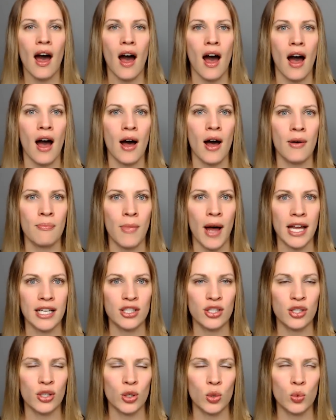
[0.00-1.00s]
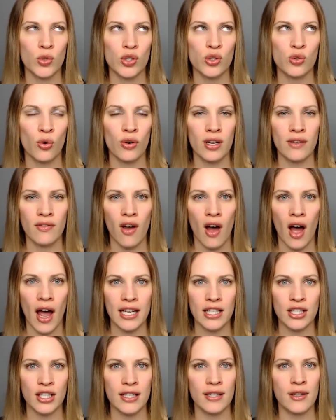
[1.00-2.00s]
I took restorative
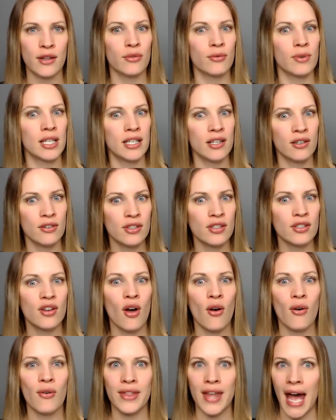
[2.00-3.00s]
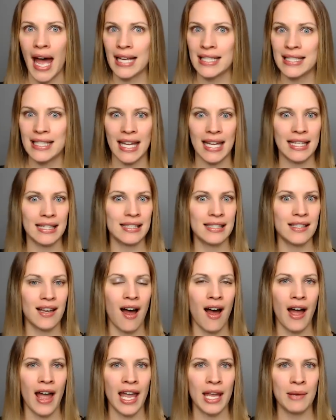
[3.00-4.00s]
hygiene 3 years ago. That takes
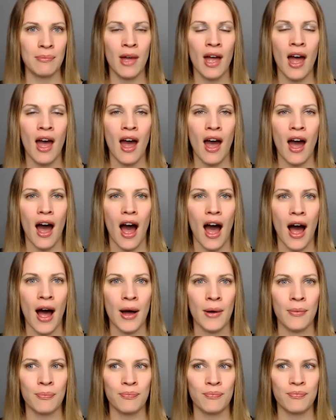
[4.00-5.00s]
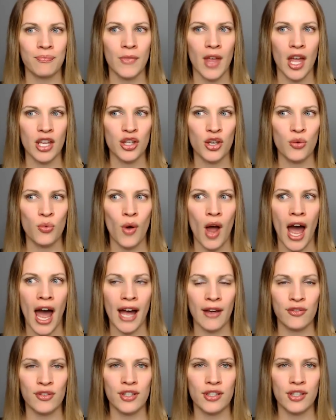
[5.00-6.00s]
time. You
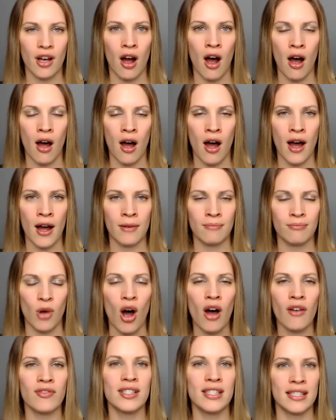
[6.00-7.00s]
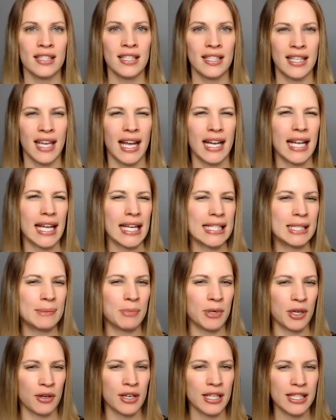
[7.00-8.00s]
have to obviously get
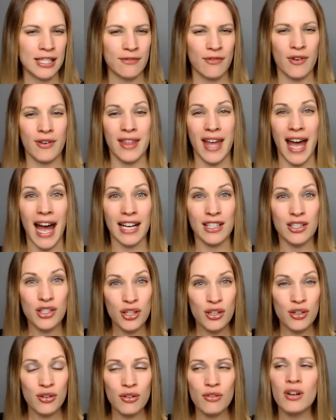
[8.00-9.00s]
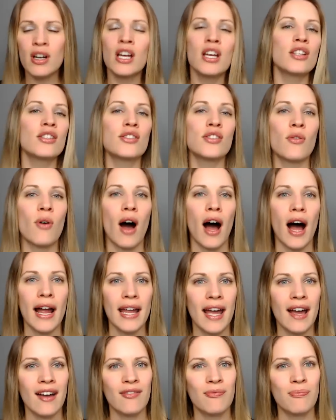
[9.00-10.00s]
experience for that too. So I
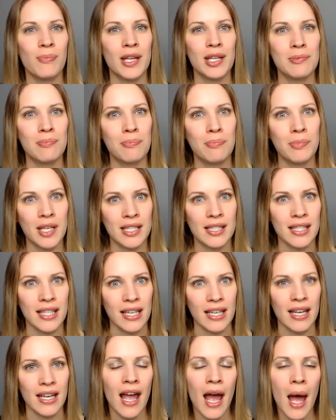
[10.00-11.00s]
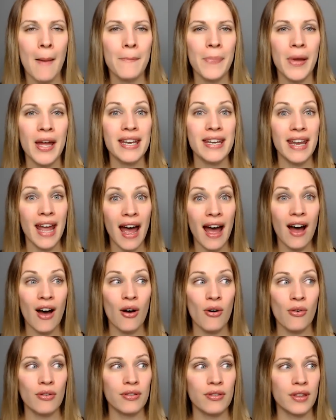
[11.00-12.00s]
have been busy, but
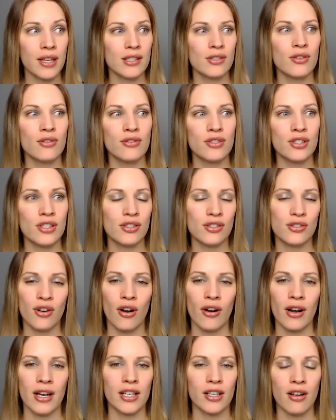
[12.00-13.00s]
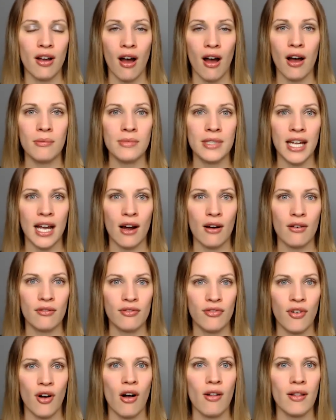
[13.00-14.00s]
now things are just starting to calm
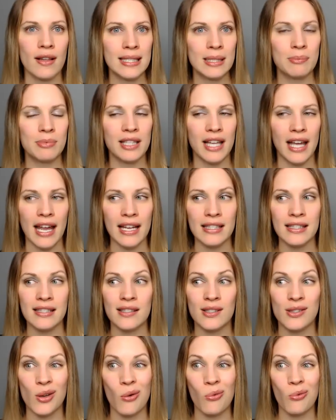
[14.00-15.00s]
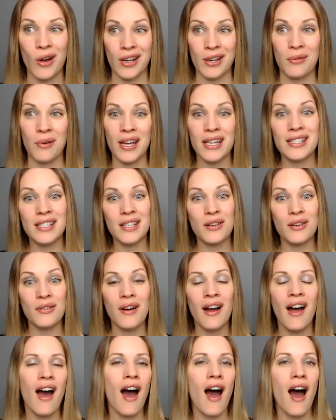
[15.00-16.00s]
down, fall into place. So what
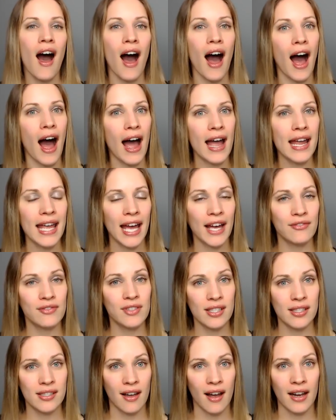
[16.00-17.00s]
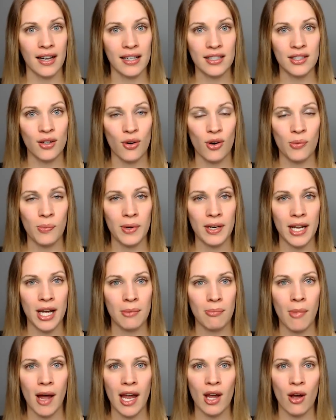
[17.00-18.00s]
do? I have decided to open
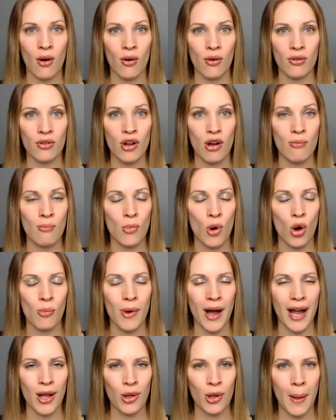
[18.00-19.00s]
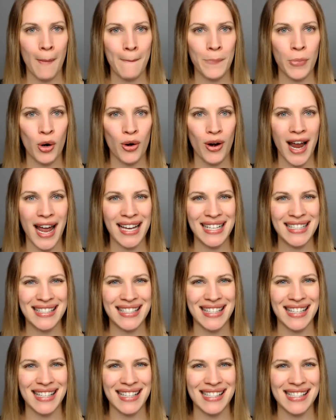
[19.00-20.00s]
up my own mobile
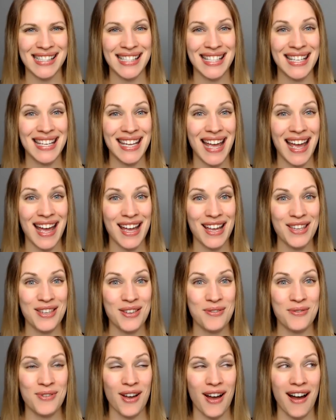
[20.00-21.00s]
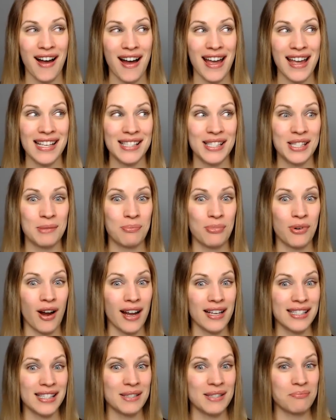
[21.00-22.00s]
practice. Yeah, you guys,
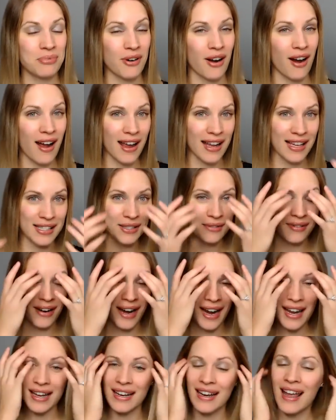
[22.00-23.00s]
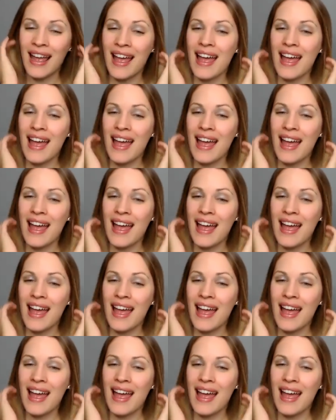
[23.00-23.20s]
surprise, surprise, right?